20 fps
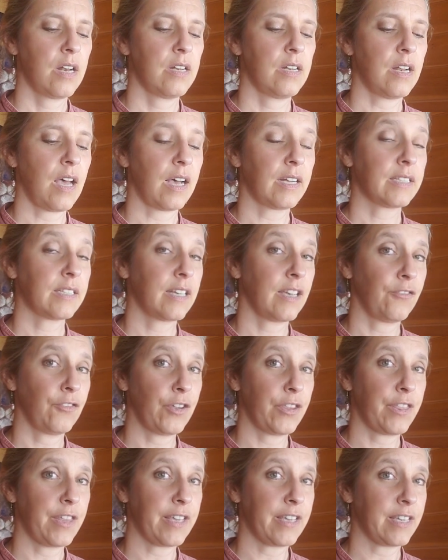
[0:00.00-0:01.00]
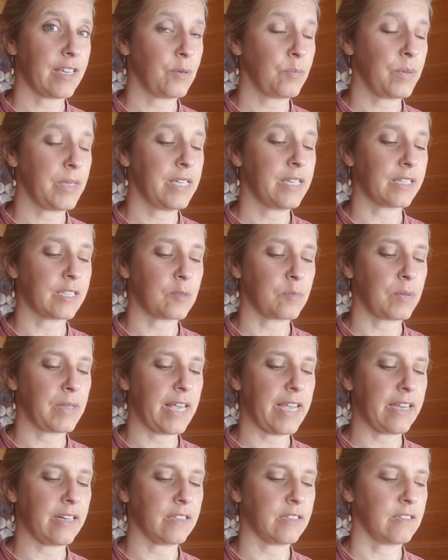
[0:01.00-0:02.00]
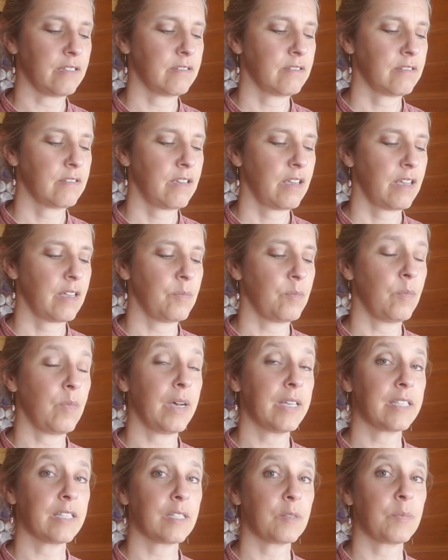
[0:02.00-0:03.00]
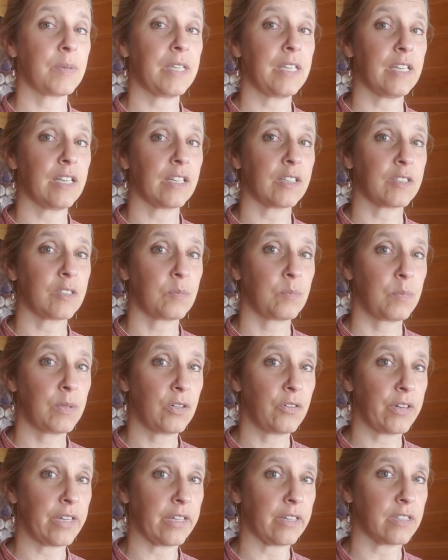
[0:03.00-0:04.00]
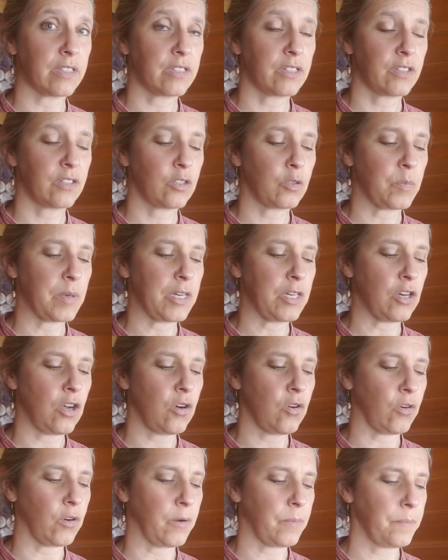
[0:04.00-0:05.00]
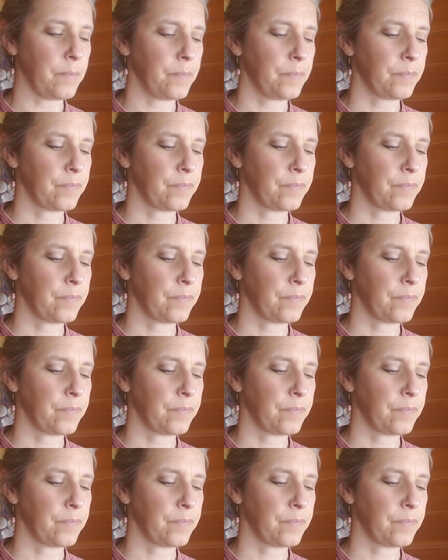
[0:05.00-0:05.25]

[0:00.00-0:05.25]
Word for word: Not everything can be explained. It must be experienced to be known.